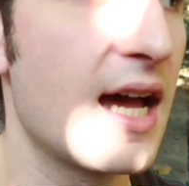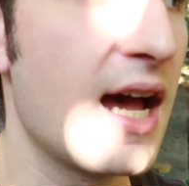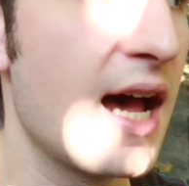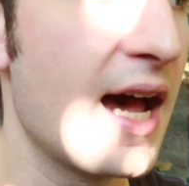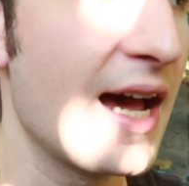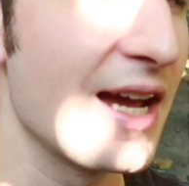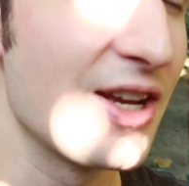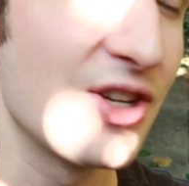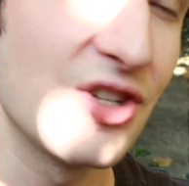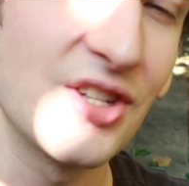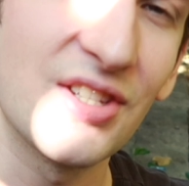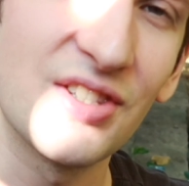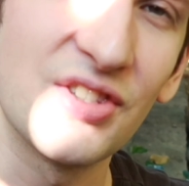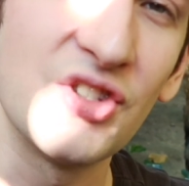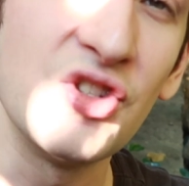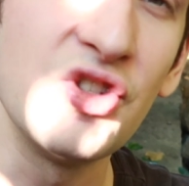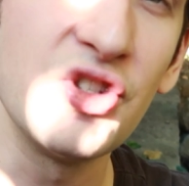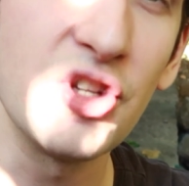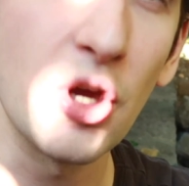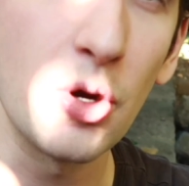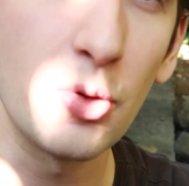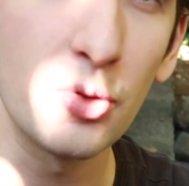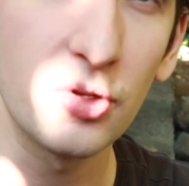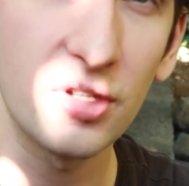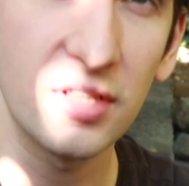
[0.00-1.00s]
I just
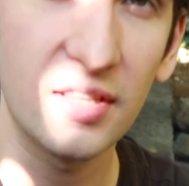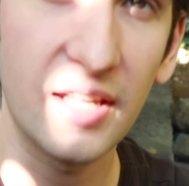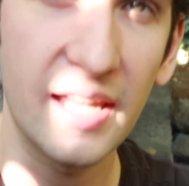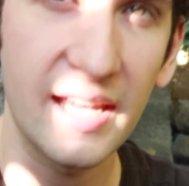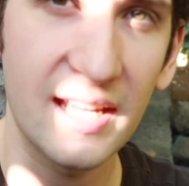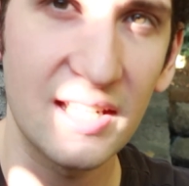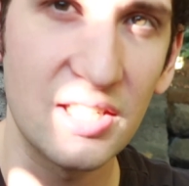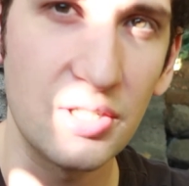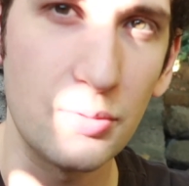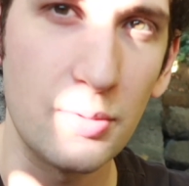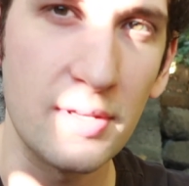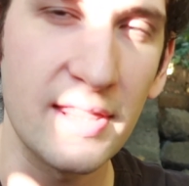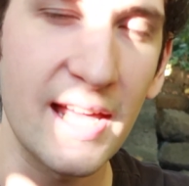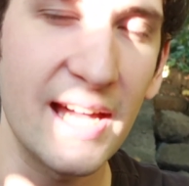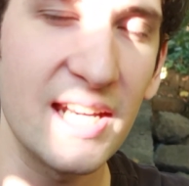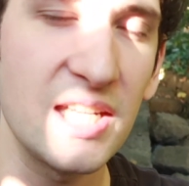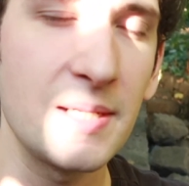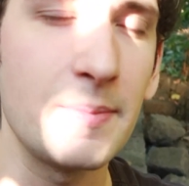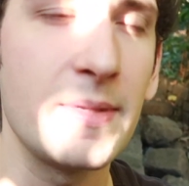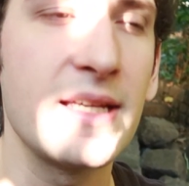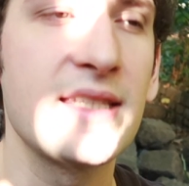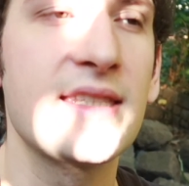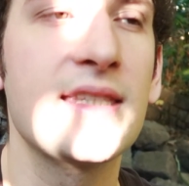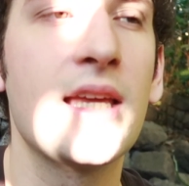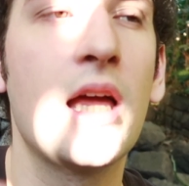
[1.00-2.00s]
don't like doing that
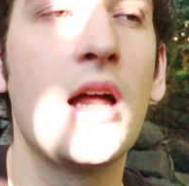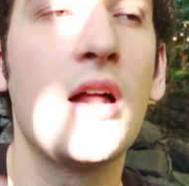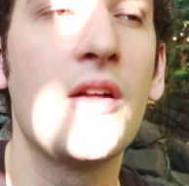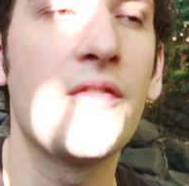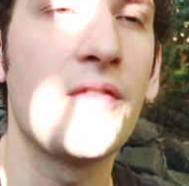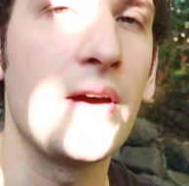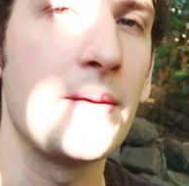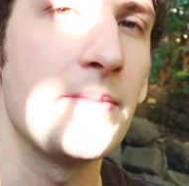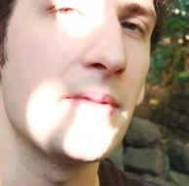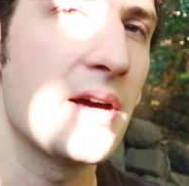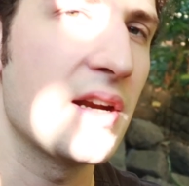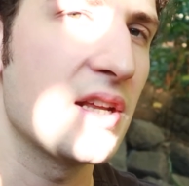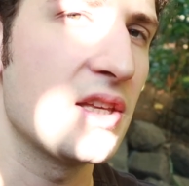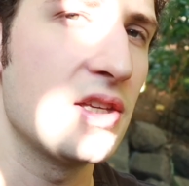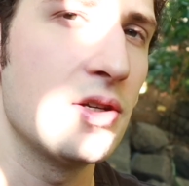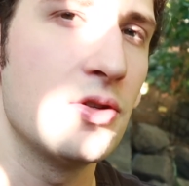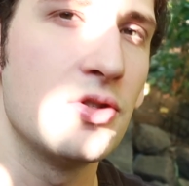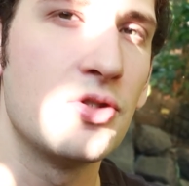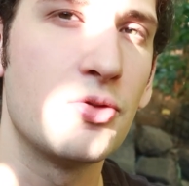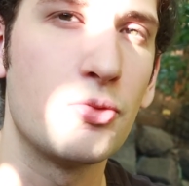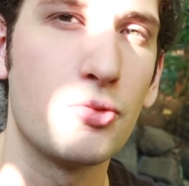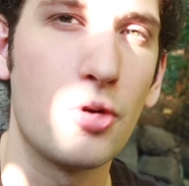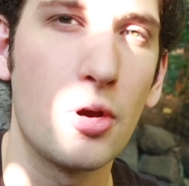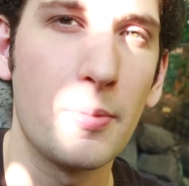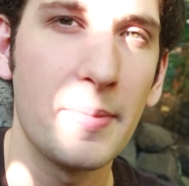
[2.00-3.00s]
to myself. I'm not a
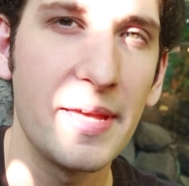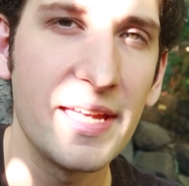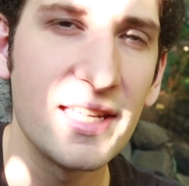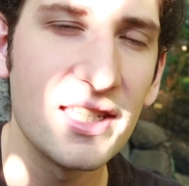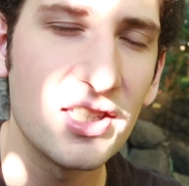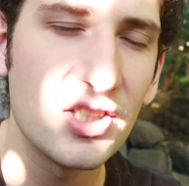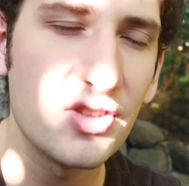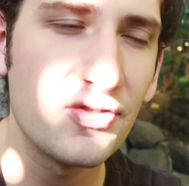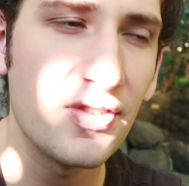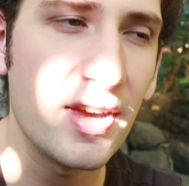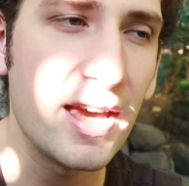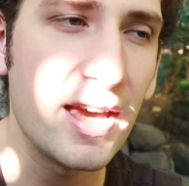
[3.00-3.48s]
huge romance